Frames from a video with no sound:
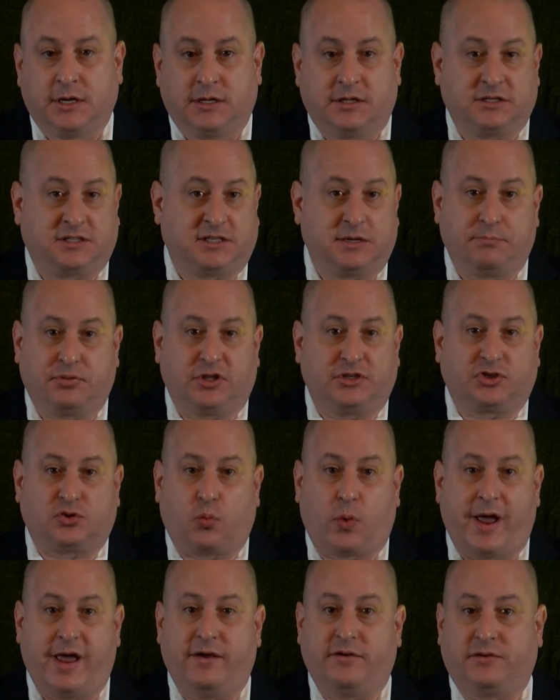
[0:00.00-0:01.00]
The simplest
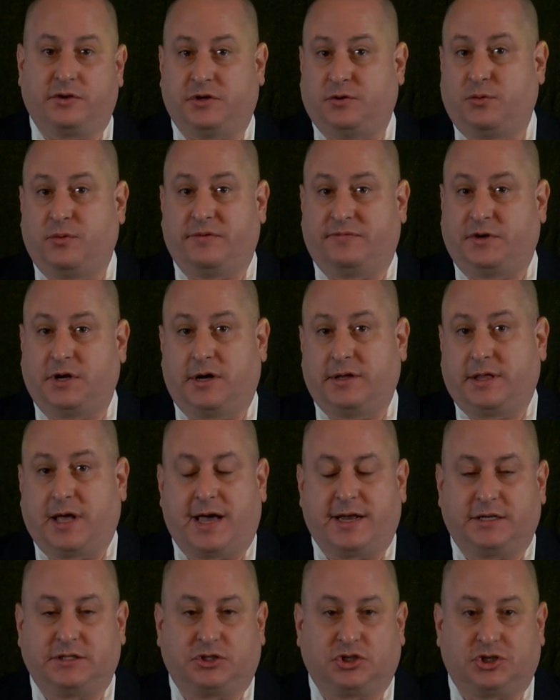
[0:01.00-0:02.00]
way to have done
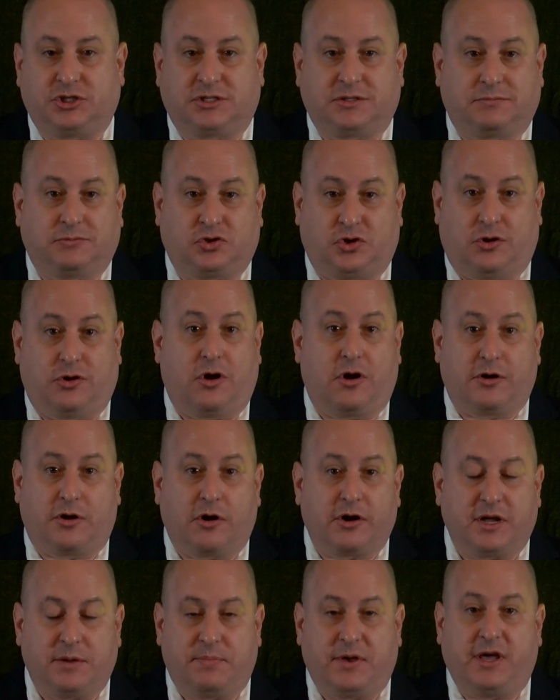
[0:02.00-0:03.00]
that is just turn on
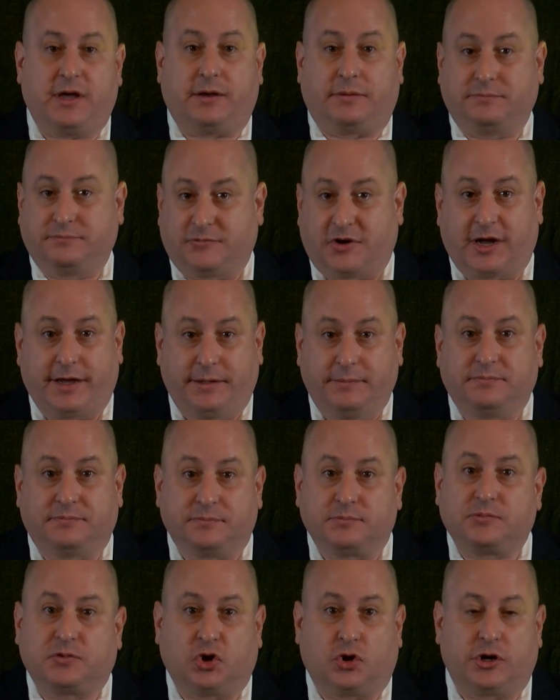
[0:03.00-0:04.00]
RDP, right?
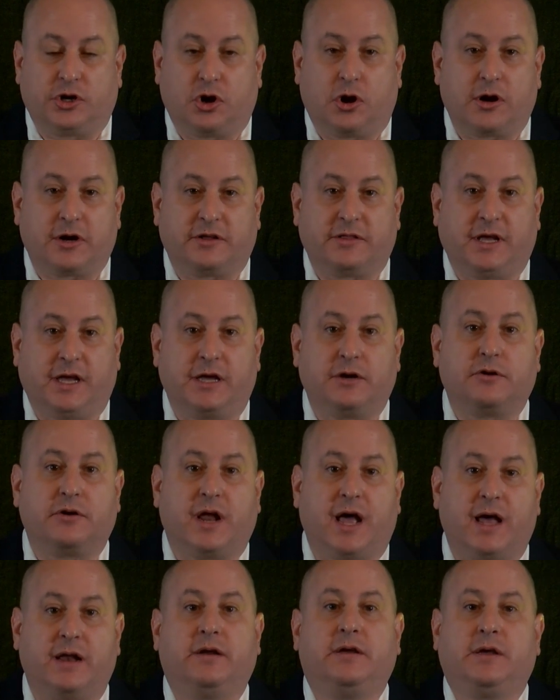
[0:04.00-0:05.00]
Turn it on the
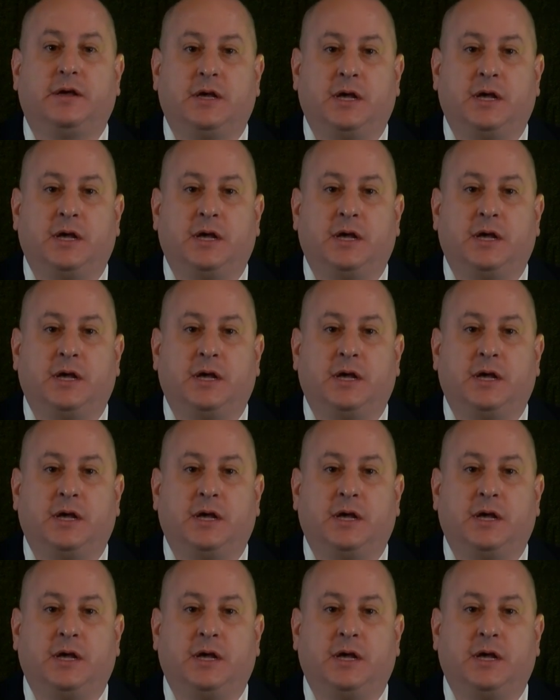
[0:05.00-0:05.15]
internet.